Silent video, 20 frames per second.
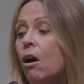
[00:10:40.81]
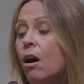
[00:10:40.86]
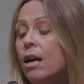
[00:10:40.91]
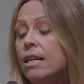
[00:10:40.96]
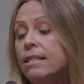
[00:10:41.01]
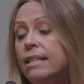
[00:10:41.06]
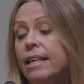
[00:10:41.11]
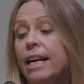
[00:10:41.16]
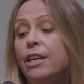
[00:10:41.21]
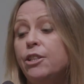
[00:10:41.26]

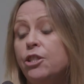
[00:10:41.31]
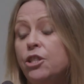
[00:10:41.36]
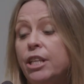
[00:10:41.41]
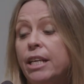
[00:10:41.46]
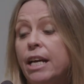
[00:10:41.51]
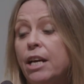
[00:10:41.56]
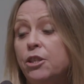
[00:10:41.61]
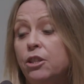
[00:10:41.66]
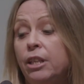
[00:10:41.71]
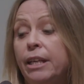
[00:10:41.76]

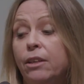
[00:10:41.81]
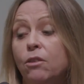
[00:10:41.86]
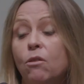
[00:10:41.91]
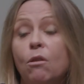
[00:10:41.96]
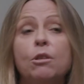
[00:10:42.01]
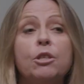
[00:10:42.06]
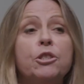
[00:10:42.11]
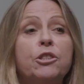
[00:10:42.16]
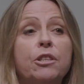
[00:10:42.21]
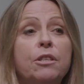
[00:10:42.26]
ICHD actually
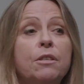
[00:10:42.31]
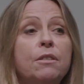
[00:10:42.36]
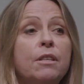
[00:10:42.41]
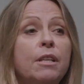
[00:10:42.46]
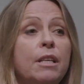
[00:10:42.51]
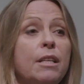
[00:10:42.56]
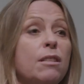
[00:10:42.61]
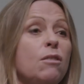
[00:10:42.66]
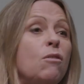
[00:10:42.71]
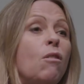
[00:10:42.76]
acknowledges
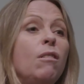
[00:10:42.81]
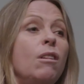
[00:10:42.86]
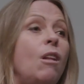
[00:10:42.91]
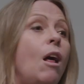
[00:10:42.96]
that it's not